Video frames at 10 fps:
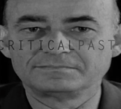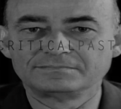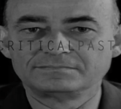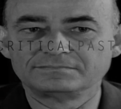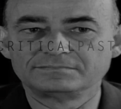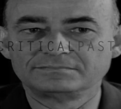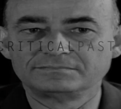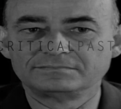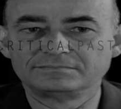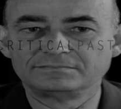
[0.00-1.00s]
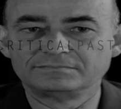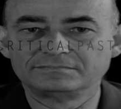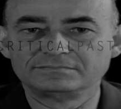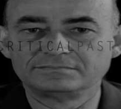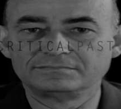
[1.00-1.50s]

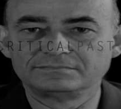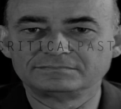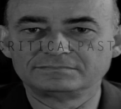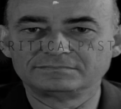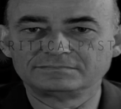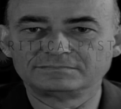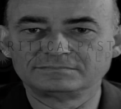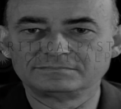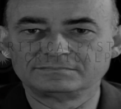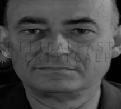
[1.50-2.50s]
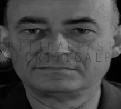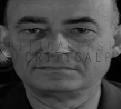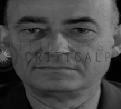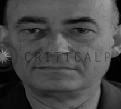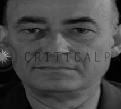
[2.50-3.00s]

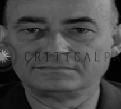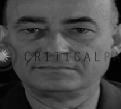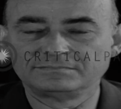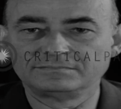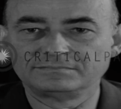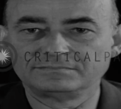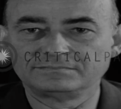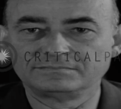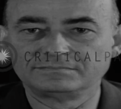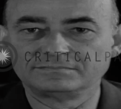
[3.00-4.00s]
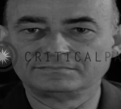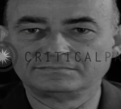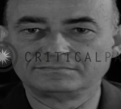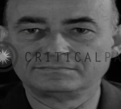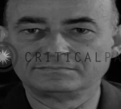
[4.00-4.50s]

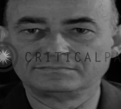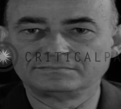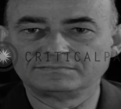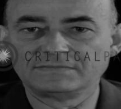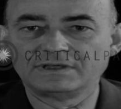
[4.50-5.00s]
Nobody speaks.